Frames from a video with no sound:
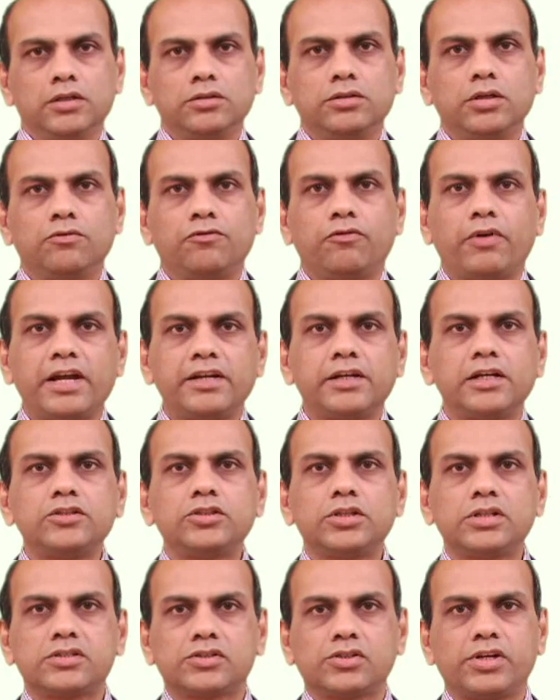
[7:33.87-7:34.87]
the
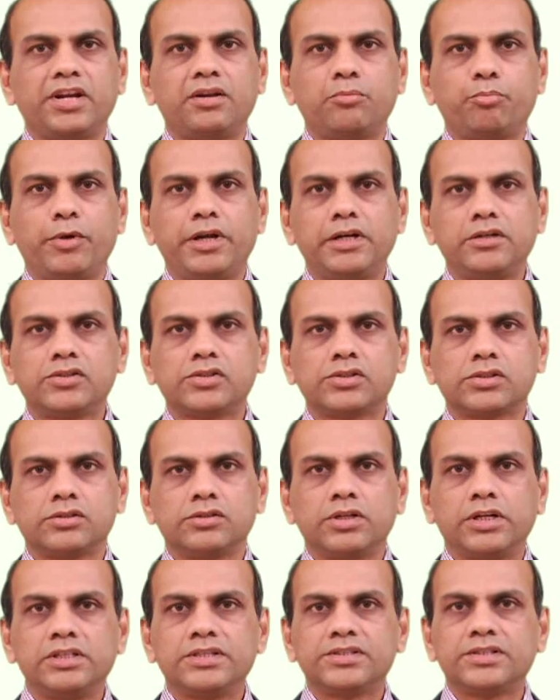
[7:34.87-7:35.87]
financial statements,
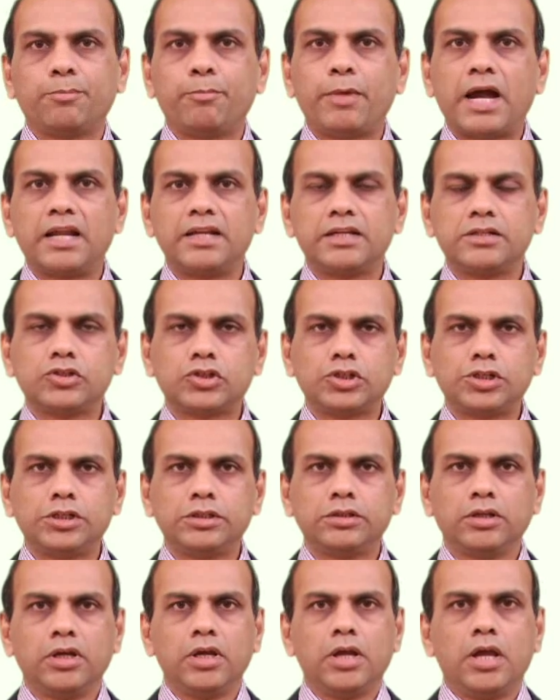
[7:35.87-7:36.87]
that is the balance sheet